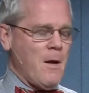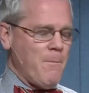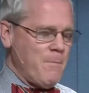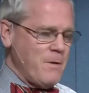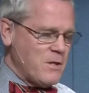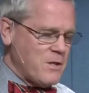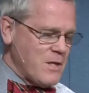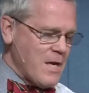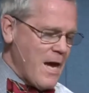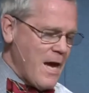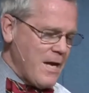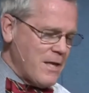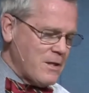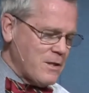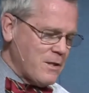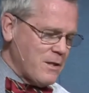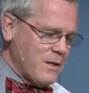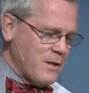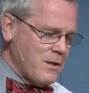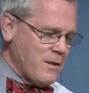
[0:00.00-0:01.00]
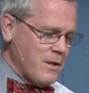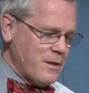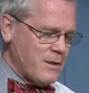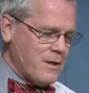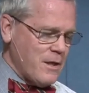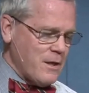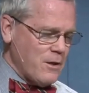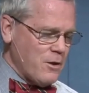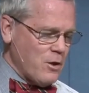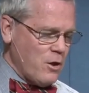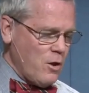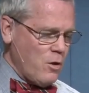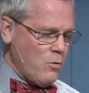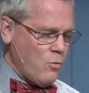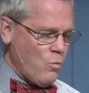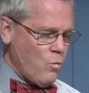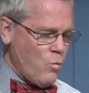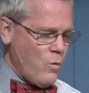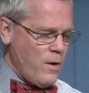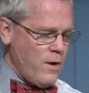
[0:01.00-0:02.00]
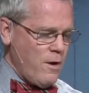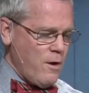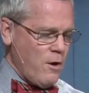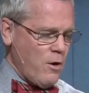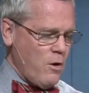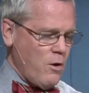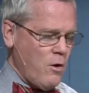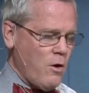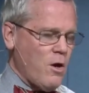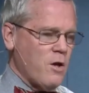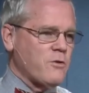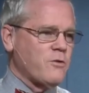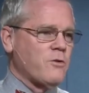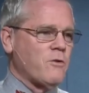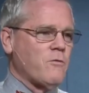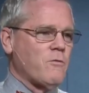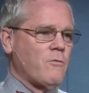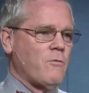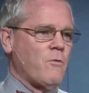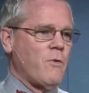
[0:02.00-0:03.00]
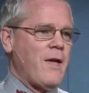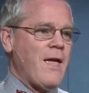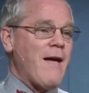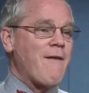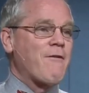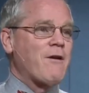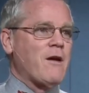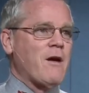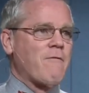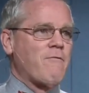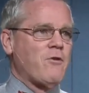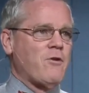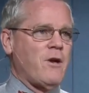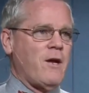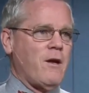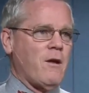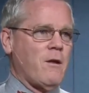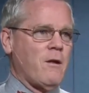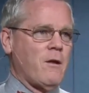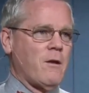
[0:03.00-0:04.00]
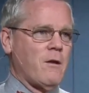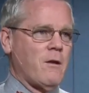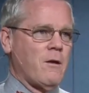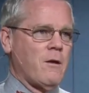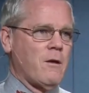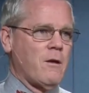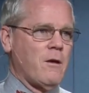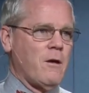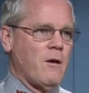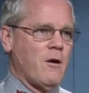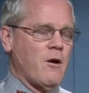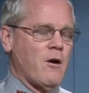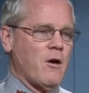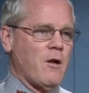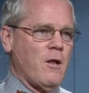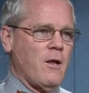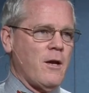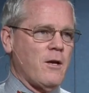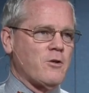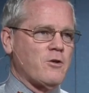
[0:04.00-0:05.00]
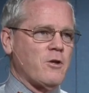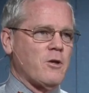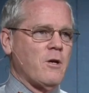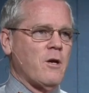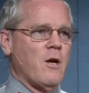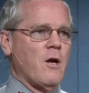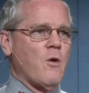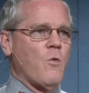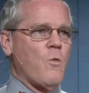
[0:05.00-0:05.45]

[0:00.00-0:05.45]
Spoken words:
Besides the Tyndale, we have a Coverdale in our collection.